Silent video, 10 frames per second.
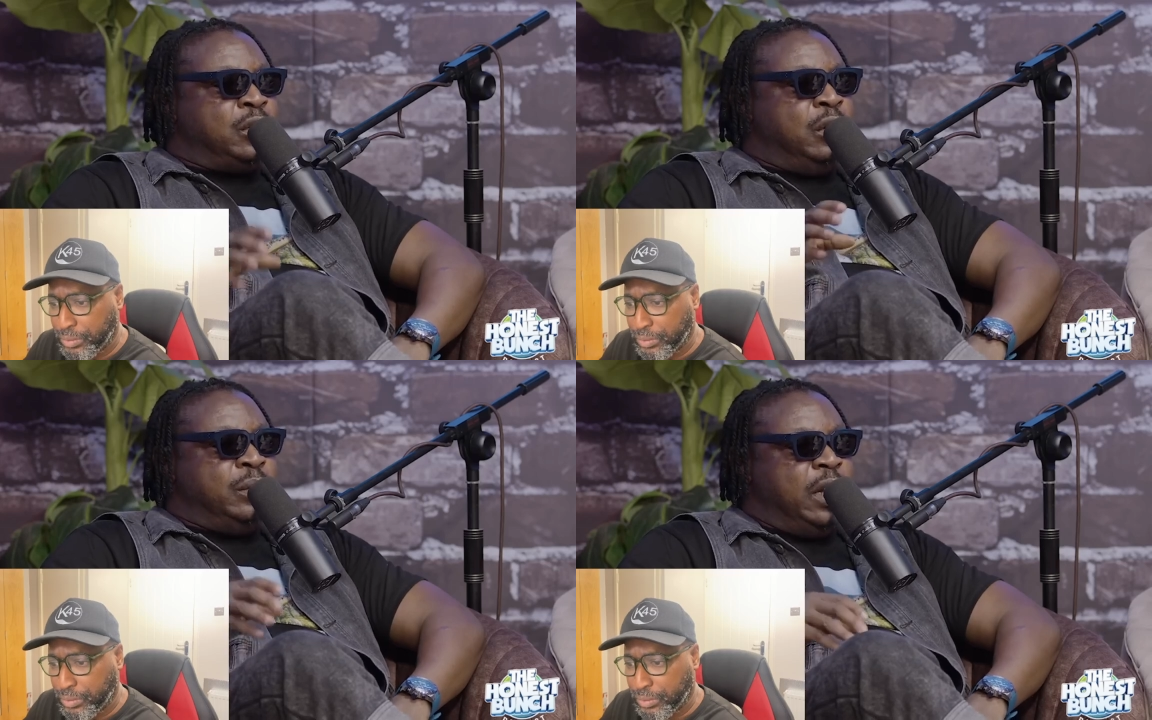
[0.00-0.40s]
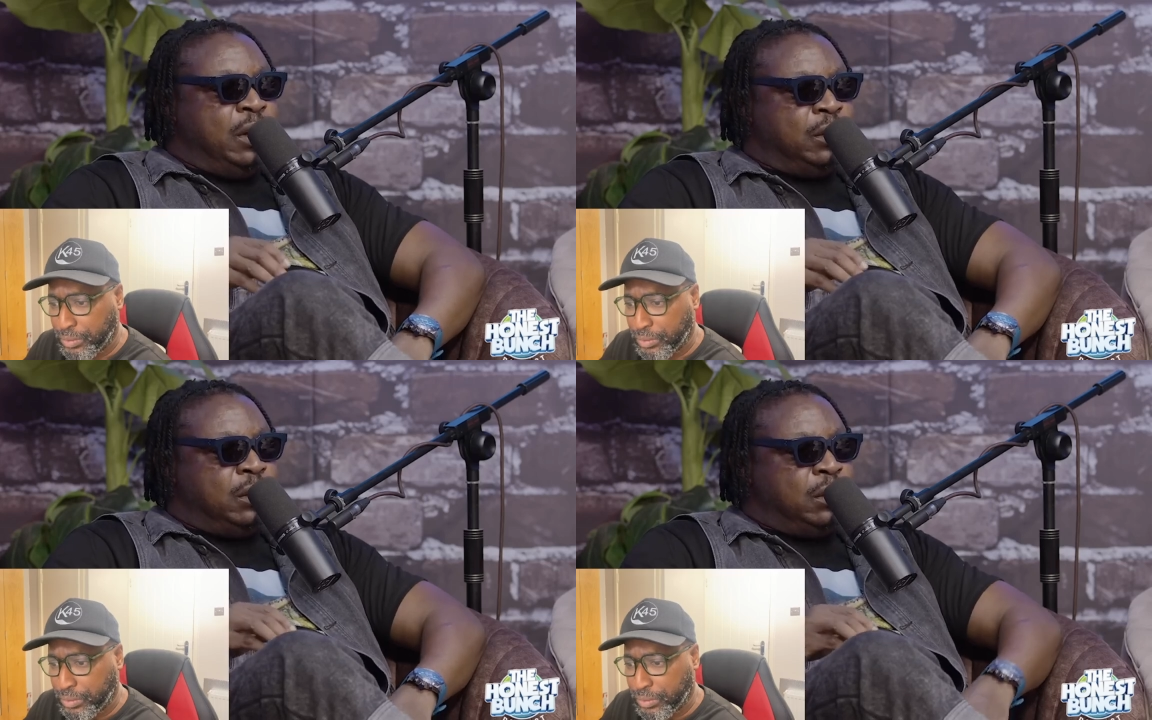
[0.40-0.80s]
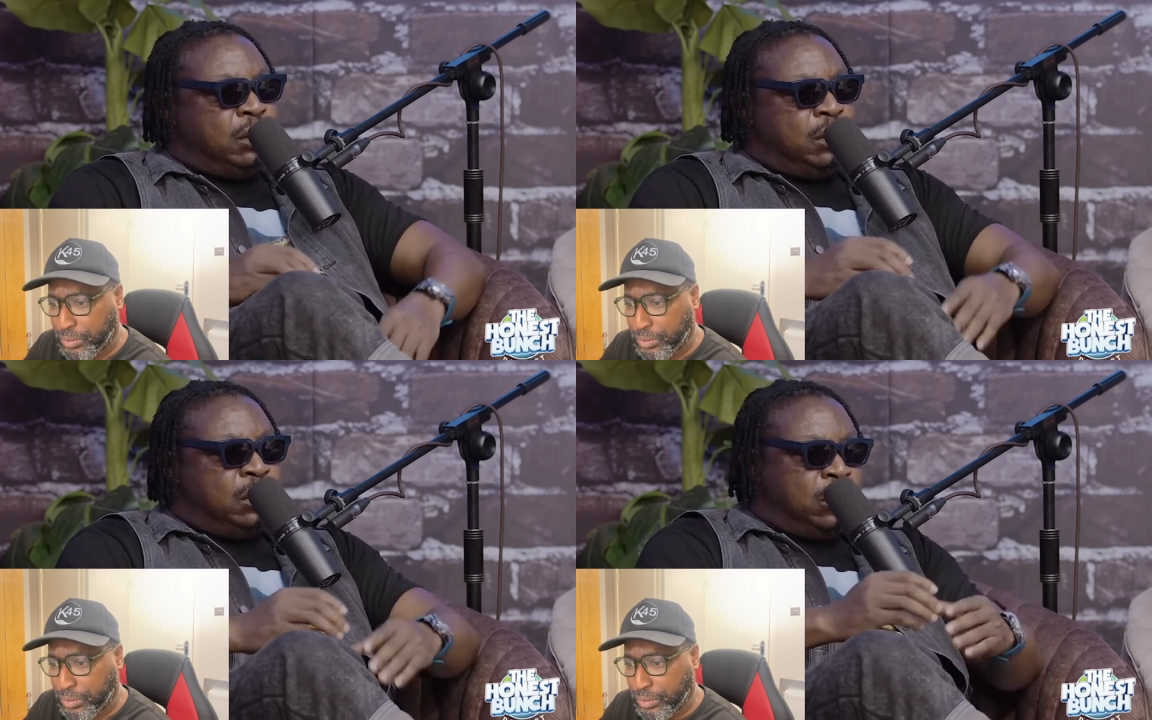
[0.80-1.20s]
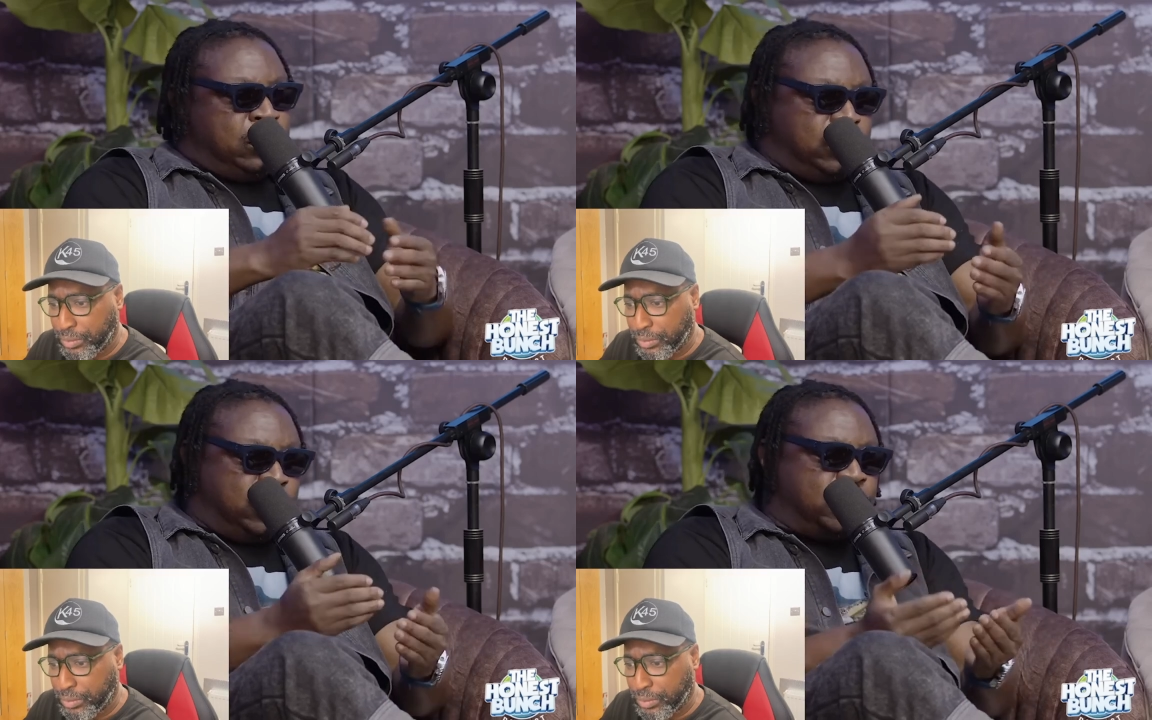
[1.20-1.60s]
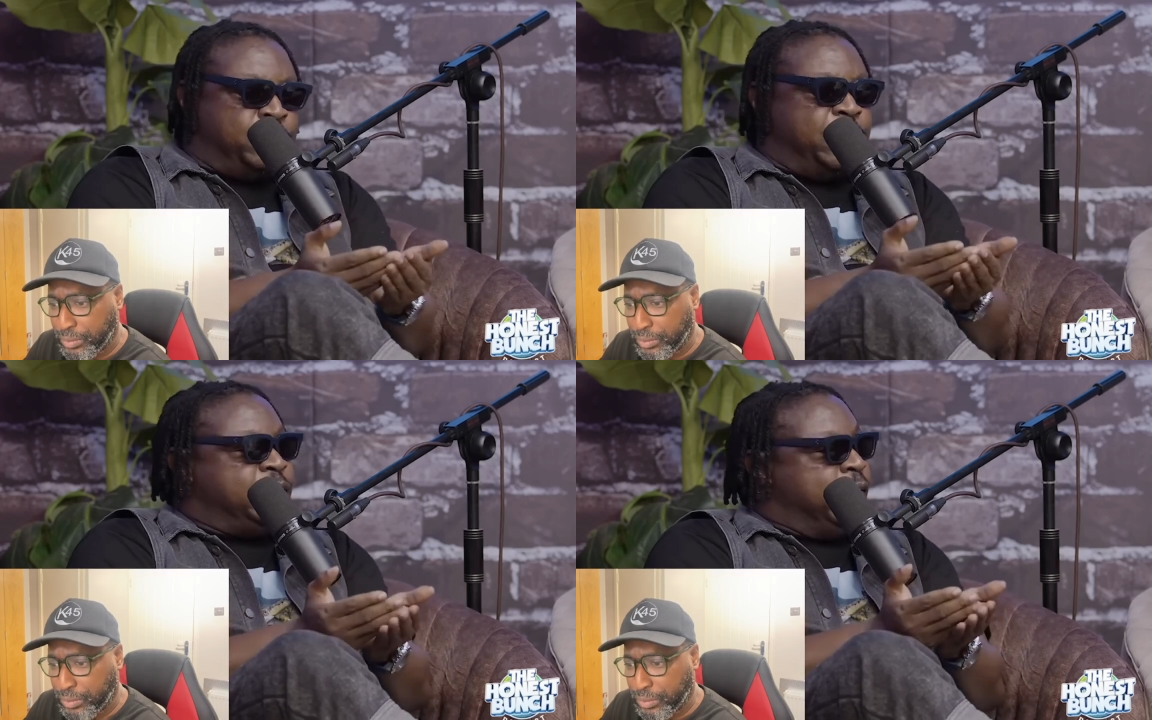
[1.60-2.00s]
Speaker 1: just come down,
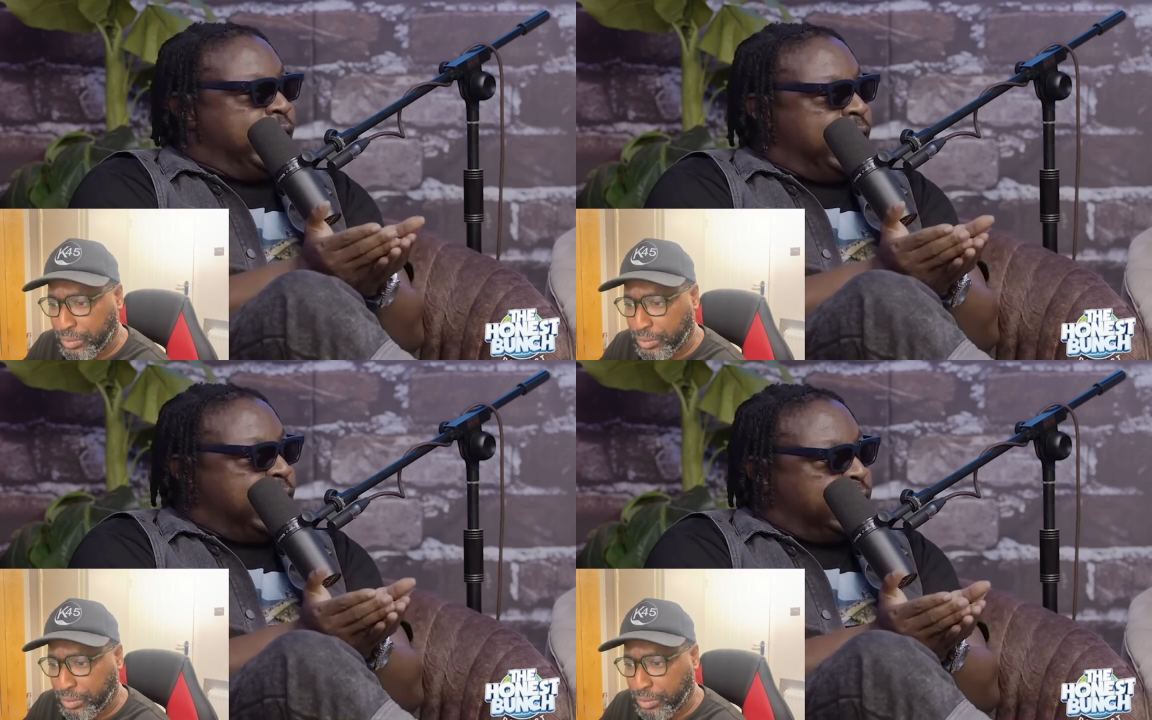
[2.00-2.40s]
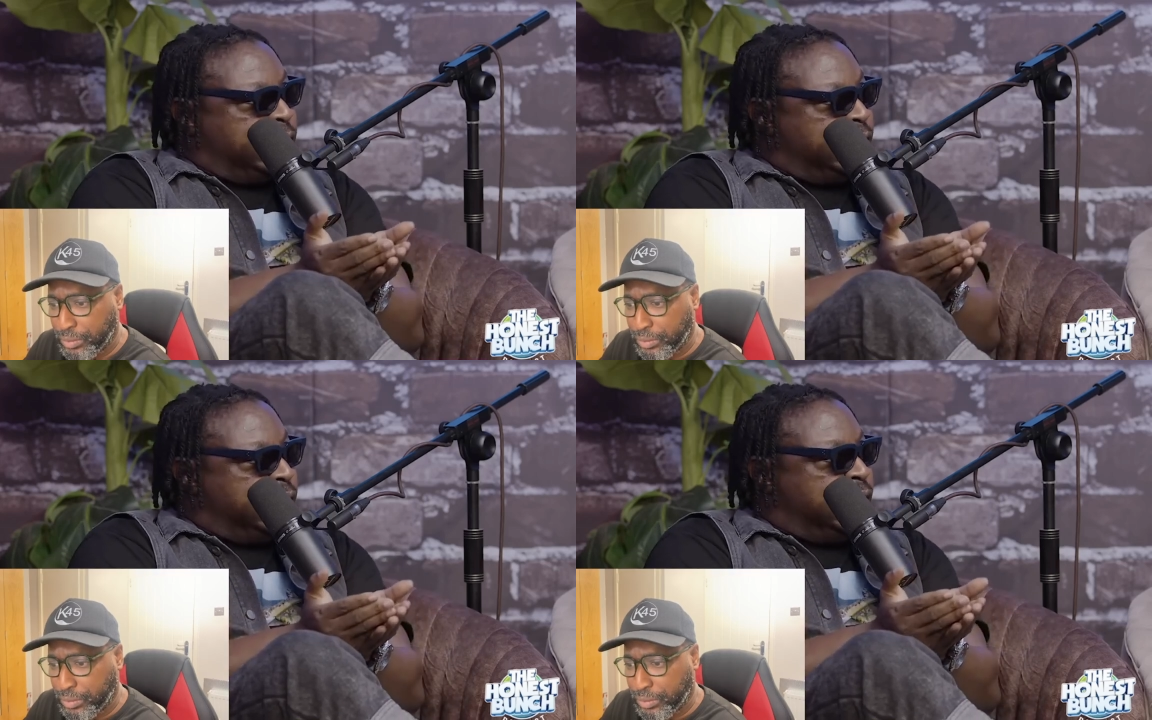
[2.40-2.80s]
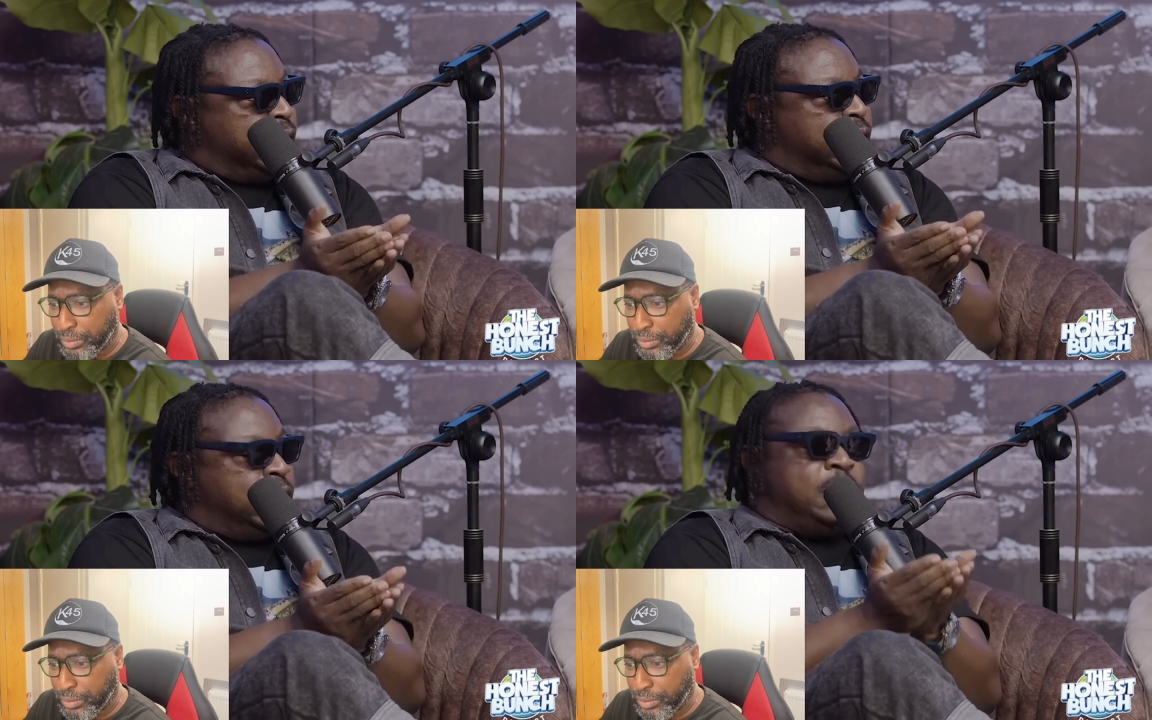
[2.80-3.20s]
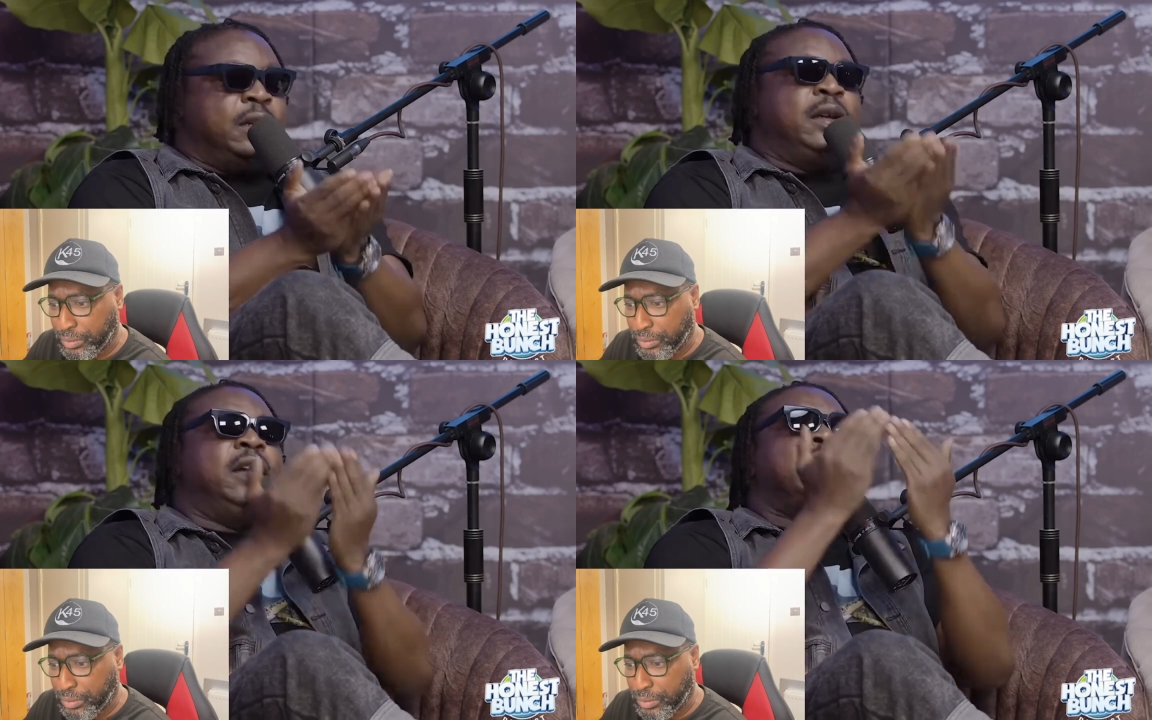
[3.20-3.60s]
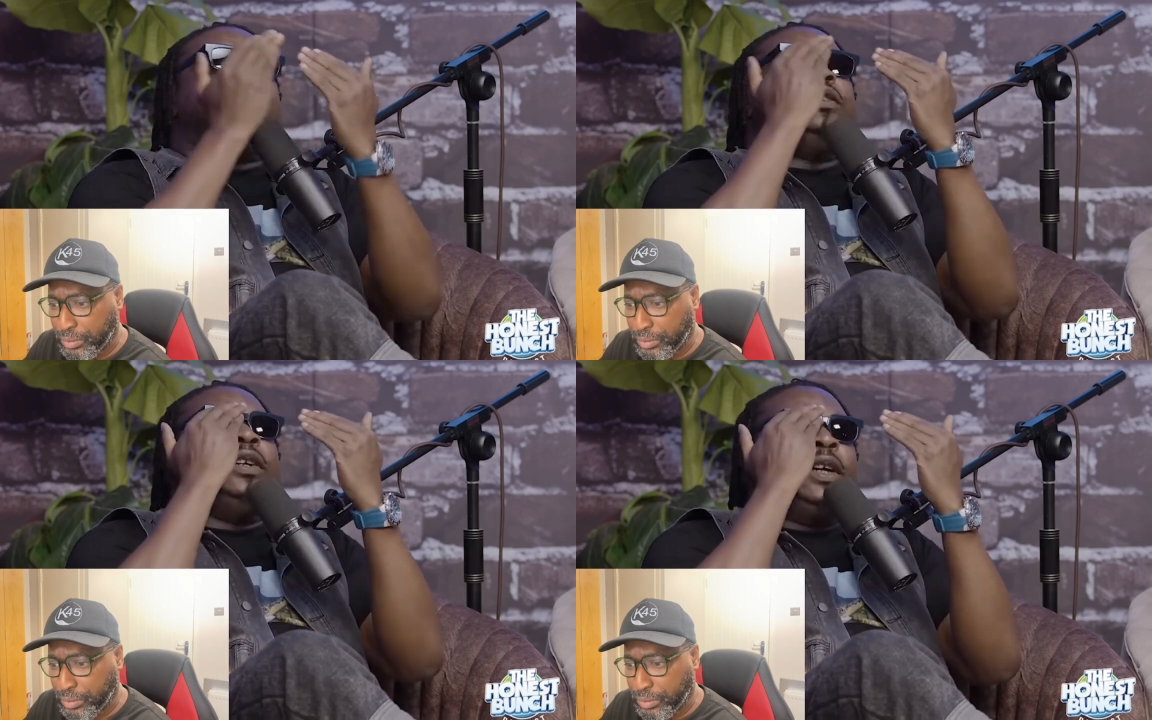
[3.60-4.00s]
just peace for your hand. Oh.
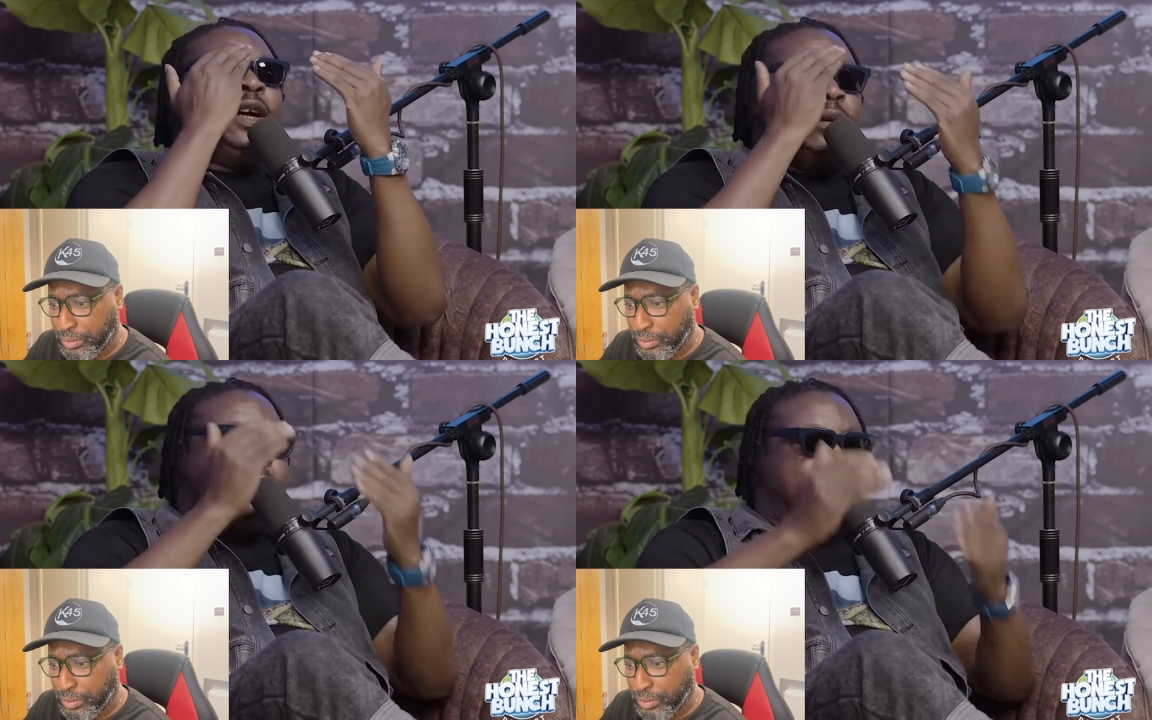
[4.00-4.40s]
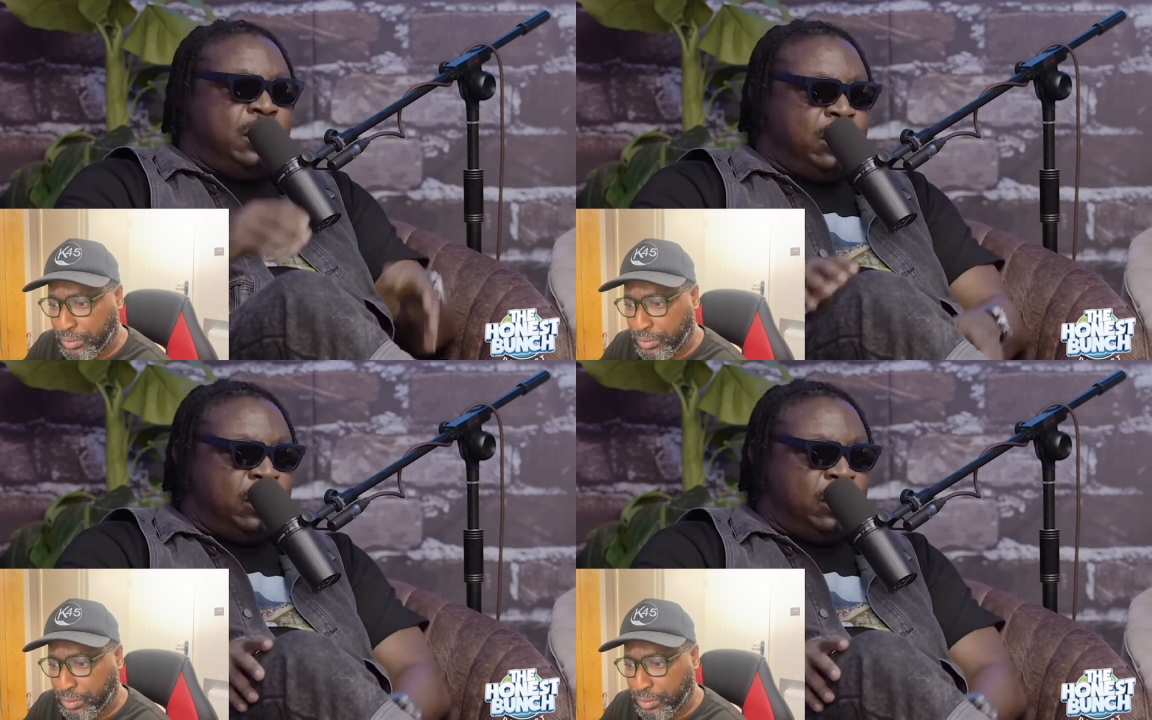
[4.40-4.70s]
I ain't drink am.